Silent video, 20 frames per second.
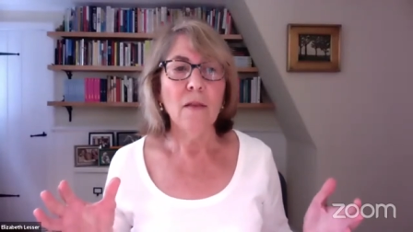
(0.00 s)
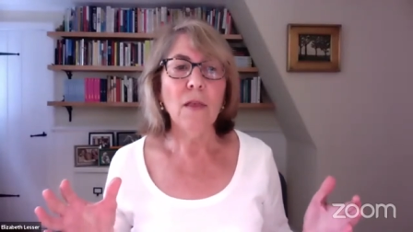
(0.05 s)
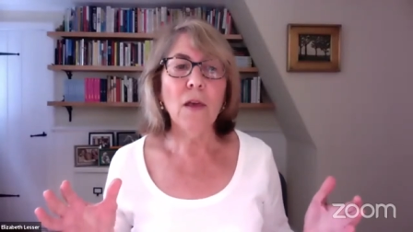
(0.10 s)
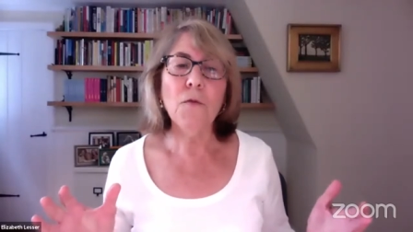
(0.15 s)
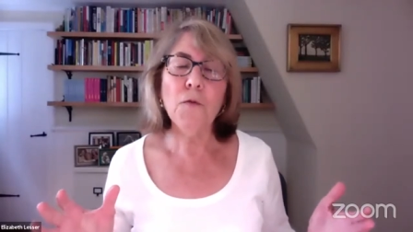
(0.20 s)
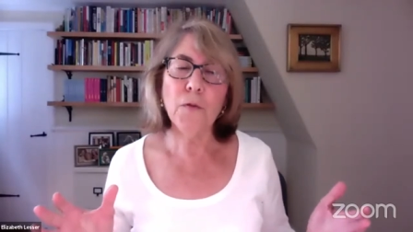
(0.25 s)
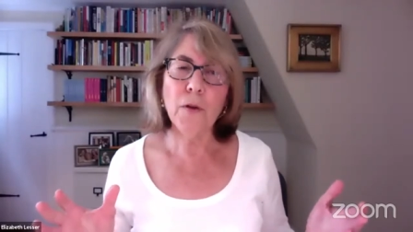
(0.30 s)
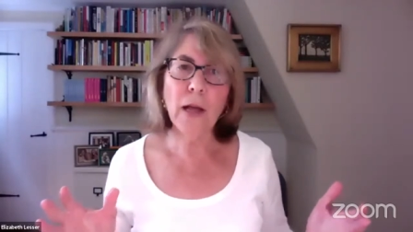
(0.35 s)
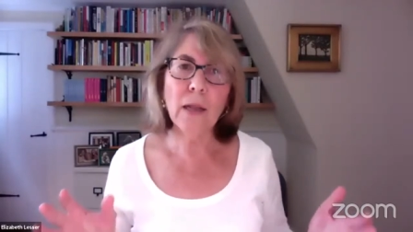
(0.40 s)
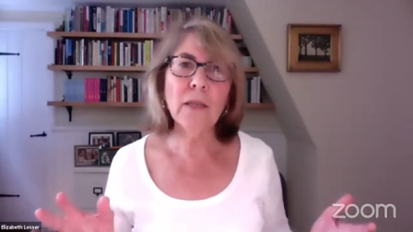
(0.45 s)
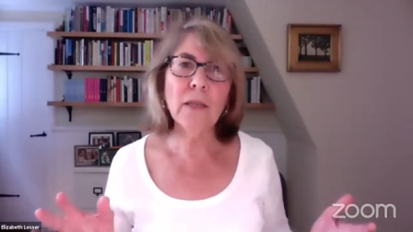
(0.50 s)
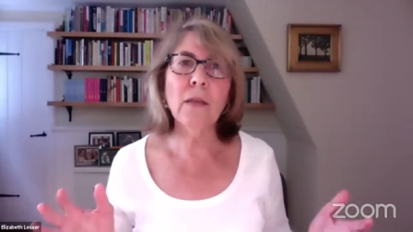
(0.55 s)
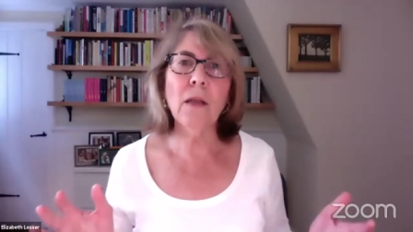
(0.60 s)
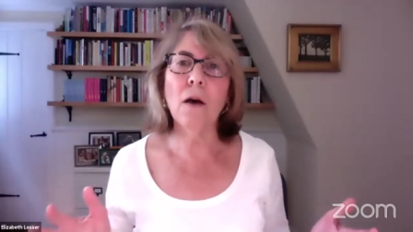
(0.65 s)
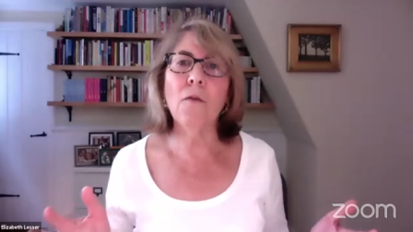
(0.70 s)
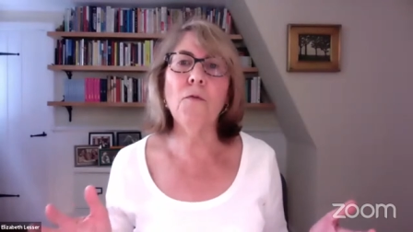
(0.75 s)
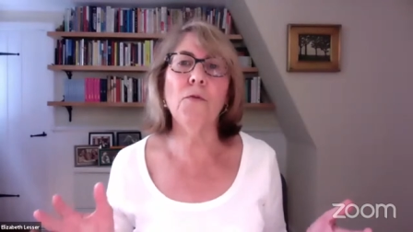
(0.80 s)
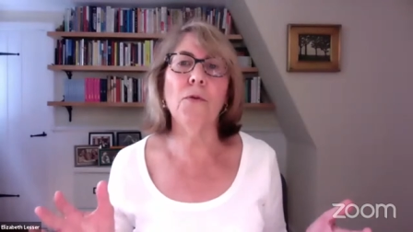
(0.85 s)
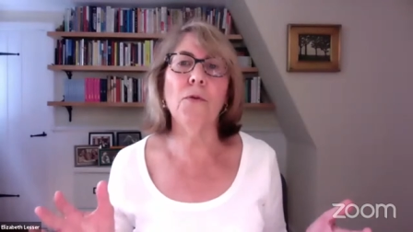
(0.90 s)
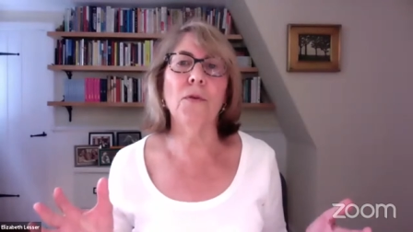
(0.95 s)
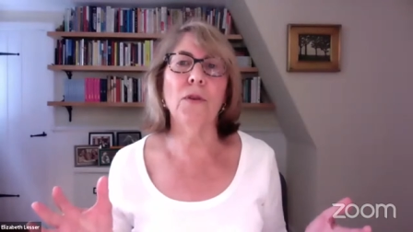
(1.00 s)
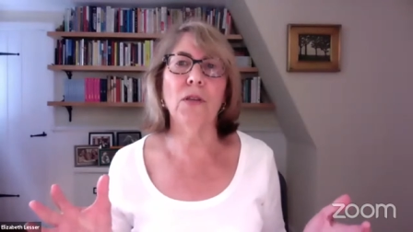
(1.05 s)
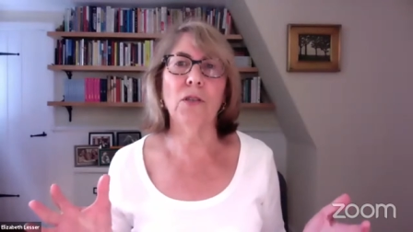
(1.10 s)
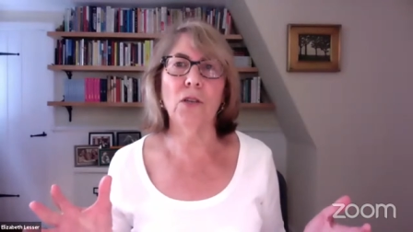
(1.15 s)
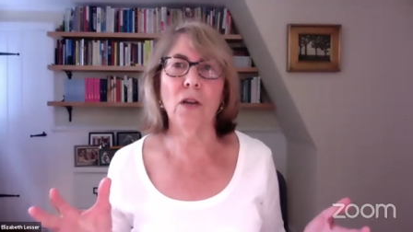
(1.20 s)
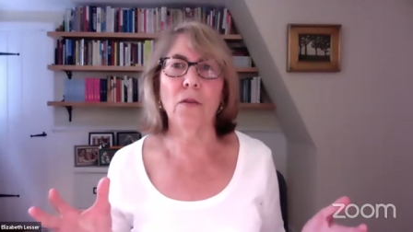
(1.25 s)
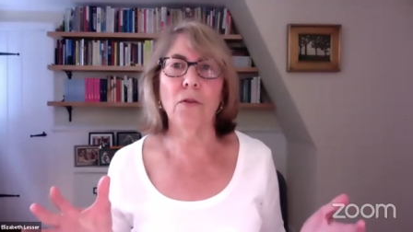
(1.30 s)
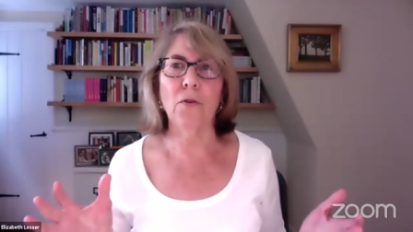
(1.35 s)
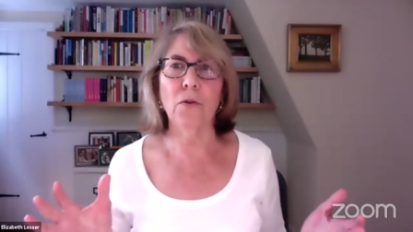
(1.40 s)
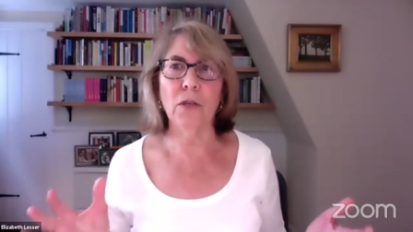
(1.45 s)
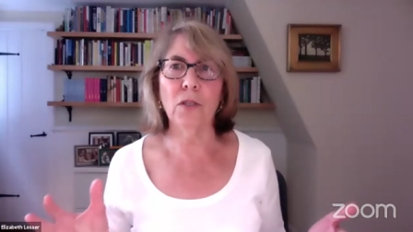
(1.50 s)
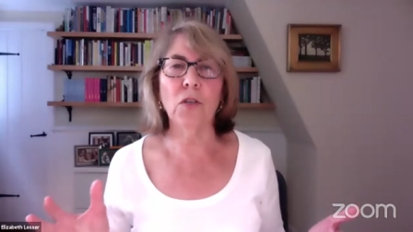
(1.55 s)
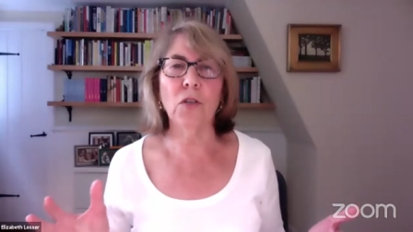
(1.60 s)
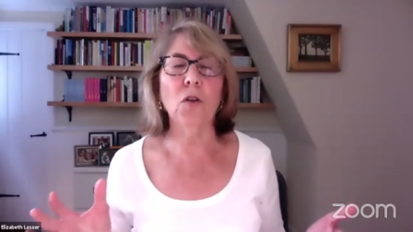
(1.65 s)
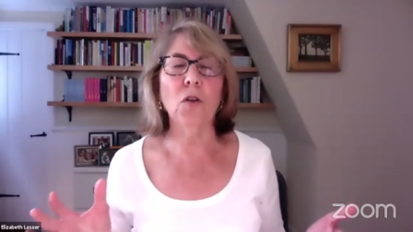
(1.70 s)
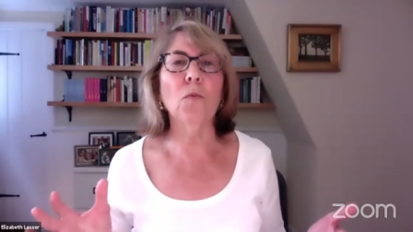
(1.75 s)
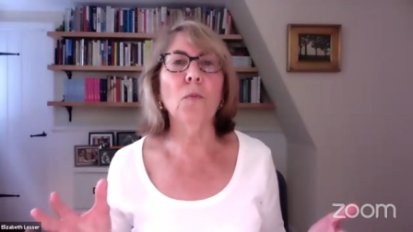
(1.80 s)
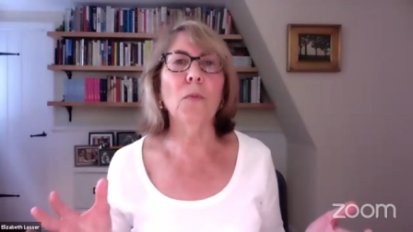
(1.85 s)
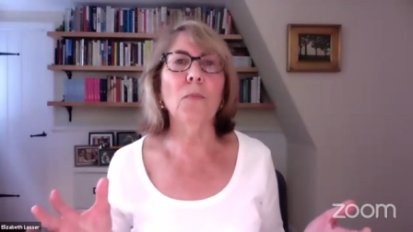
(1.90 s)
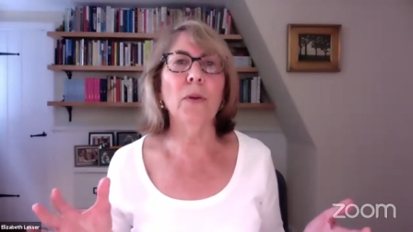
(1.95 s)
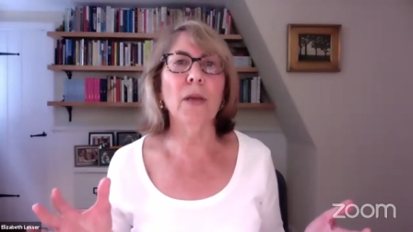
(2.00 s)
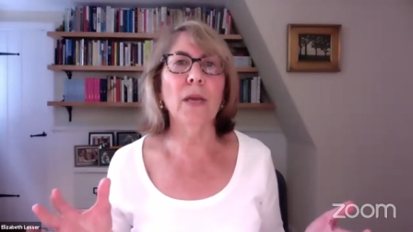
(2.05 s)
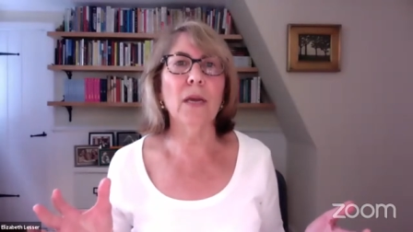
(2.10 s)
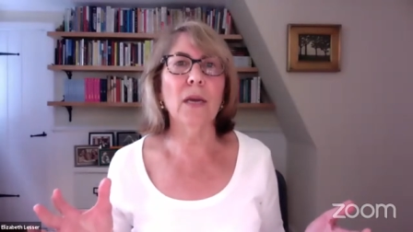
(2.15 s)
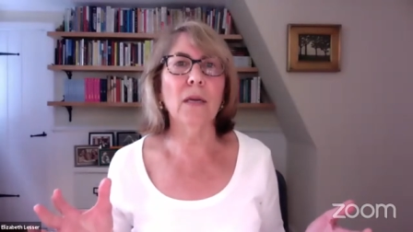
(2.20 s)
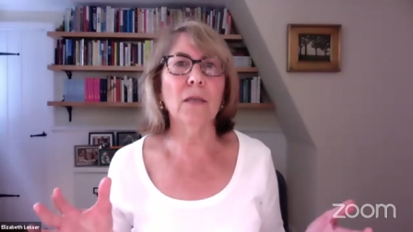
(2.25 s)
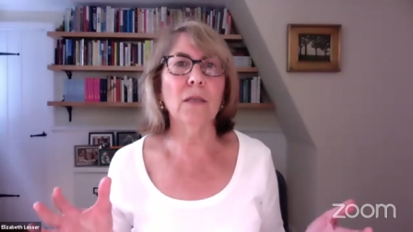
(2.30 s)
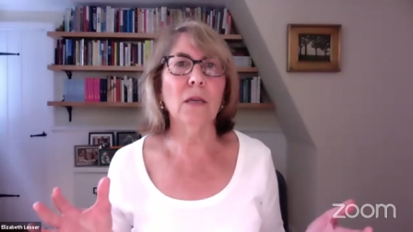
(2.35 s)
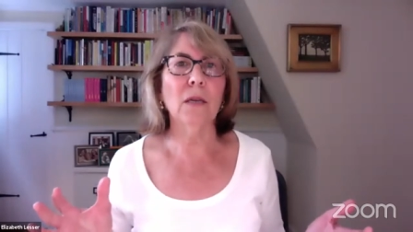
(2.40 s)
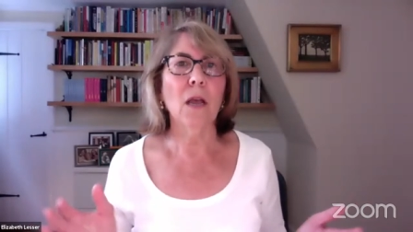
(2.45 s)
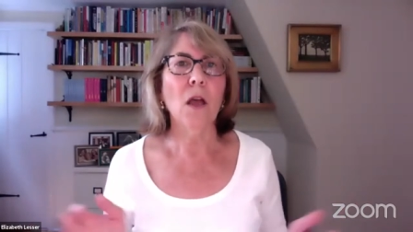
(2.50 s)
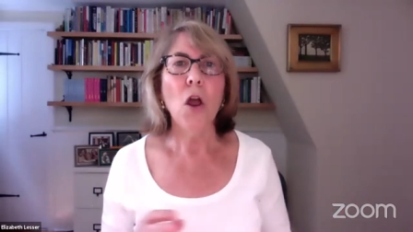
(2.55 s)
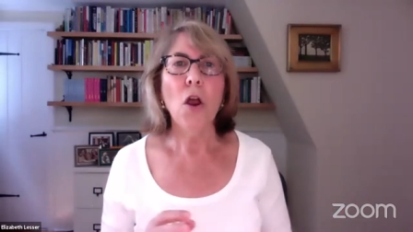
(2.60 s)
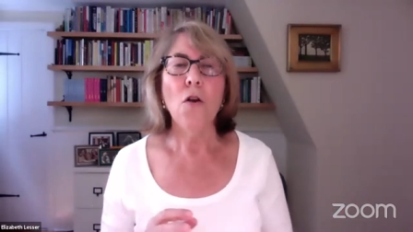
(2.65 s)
They fell in love with each other as human beings.